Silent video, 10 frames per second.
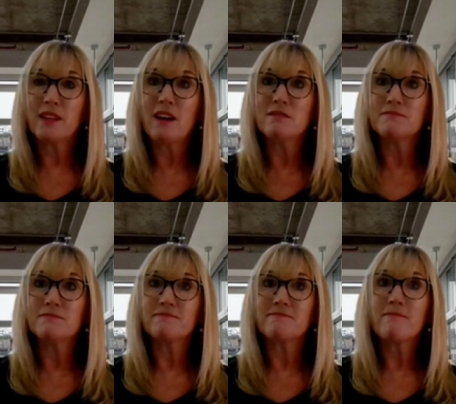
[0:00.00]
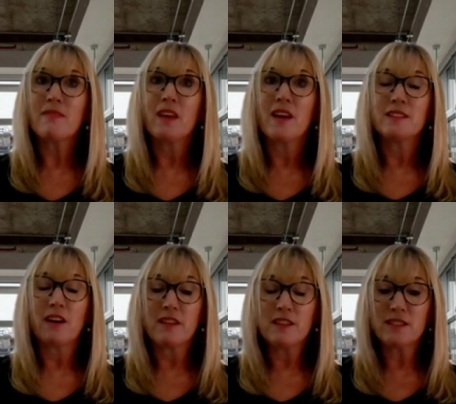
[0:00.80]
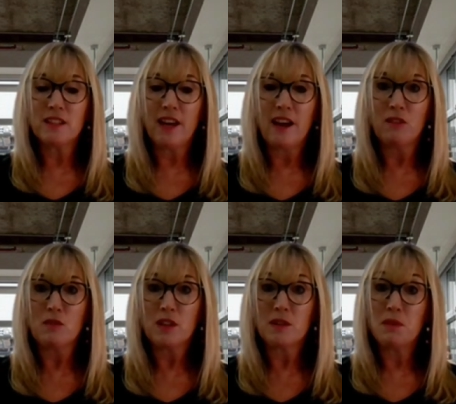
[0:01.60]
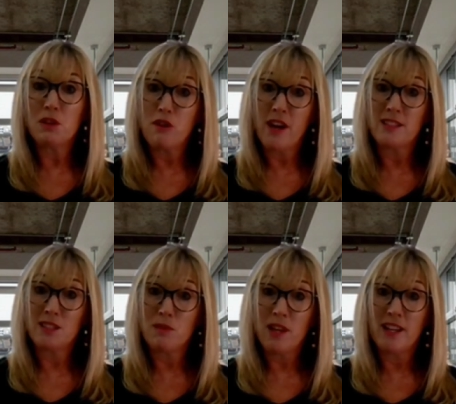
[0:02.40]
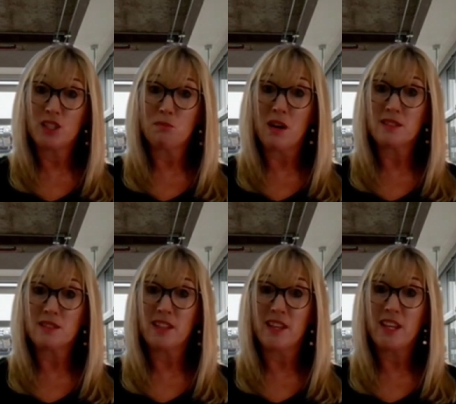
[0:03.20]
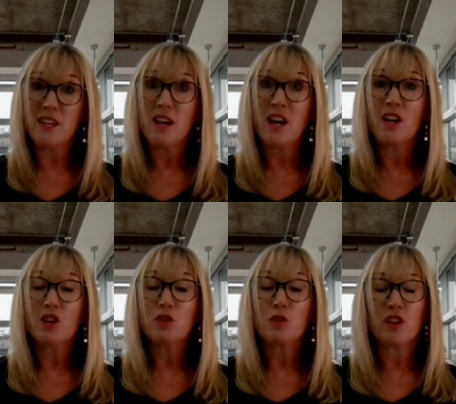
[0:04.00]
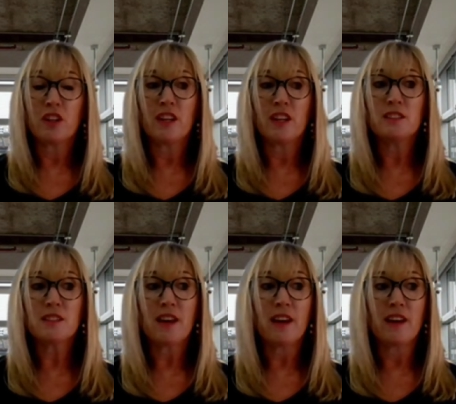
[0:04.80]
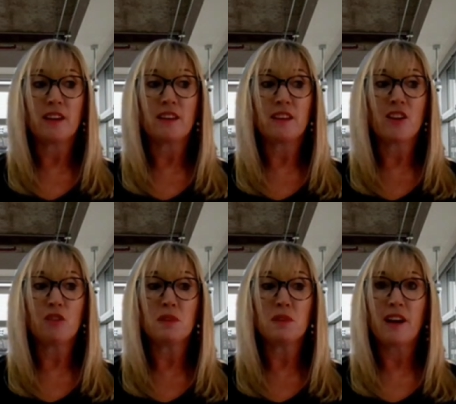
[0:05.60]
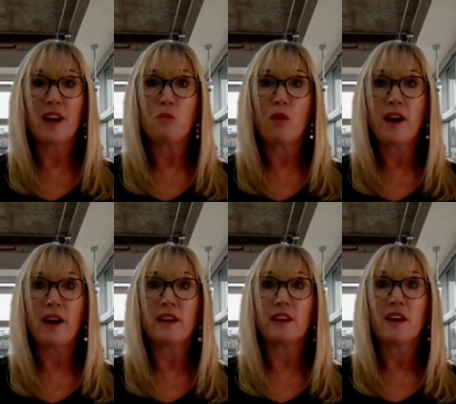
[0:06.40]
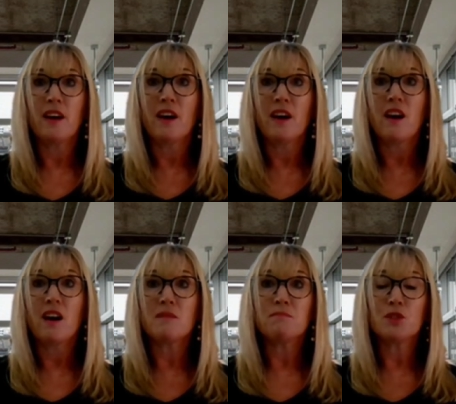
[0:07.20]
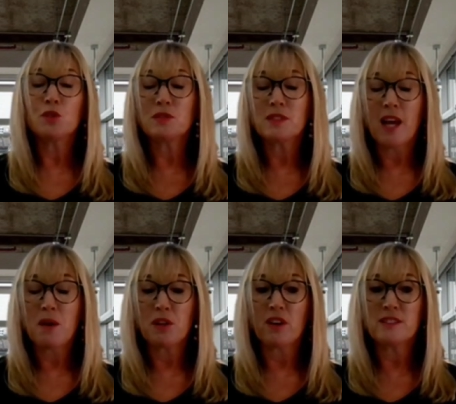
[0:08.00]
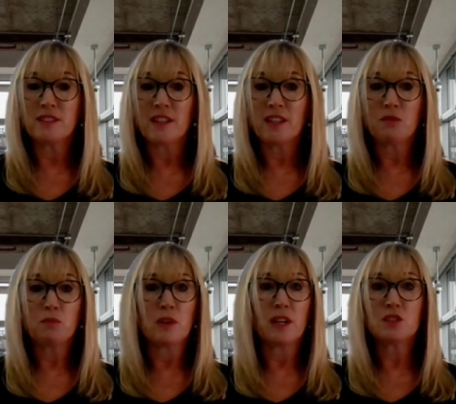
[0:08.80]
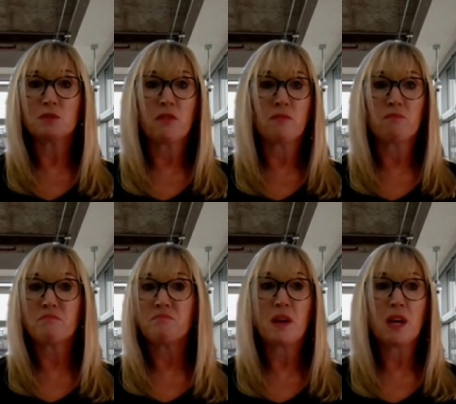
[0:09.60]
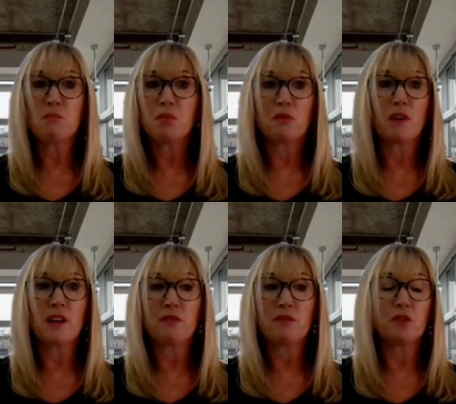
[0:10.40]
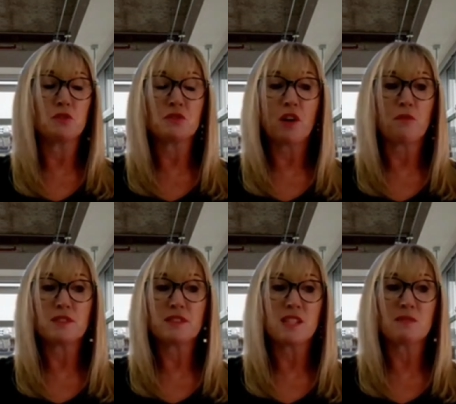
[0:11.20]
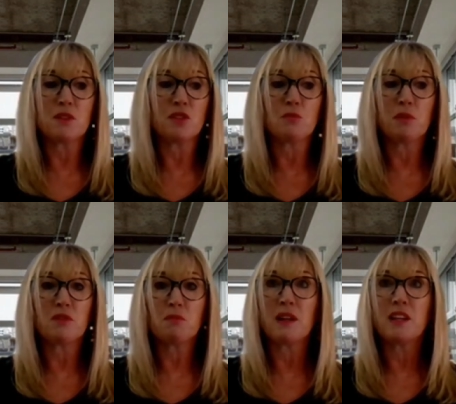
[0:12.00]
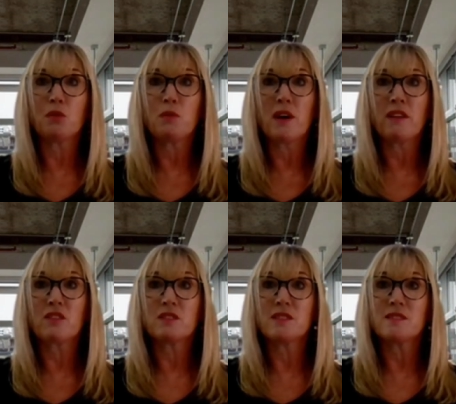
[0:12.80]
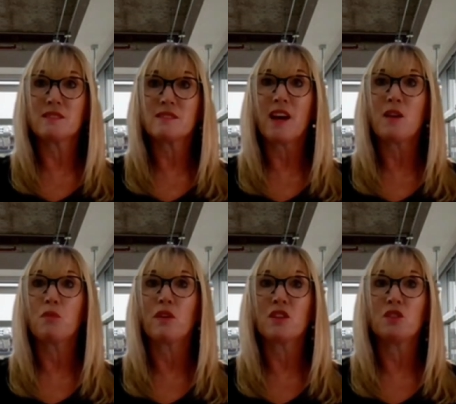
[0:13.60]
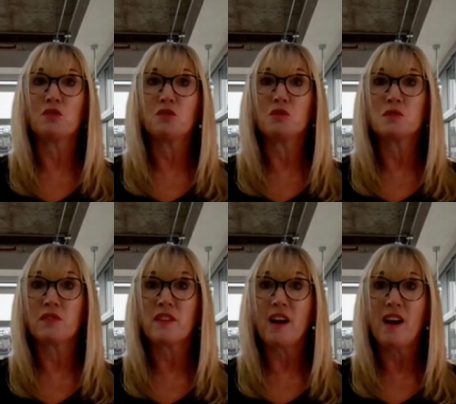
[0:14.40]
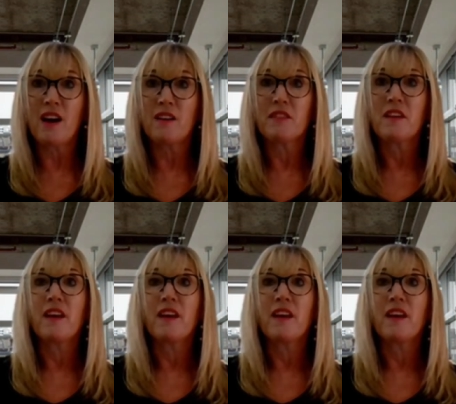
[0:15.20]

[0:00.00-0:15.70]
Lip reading: account. Oh, now, this account can be created with HMRC. You're going to need a government gateway username and ID, which people, if you do self-assessment, you'll be familiar with because it's the same one that you'd use for that.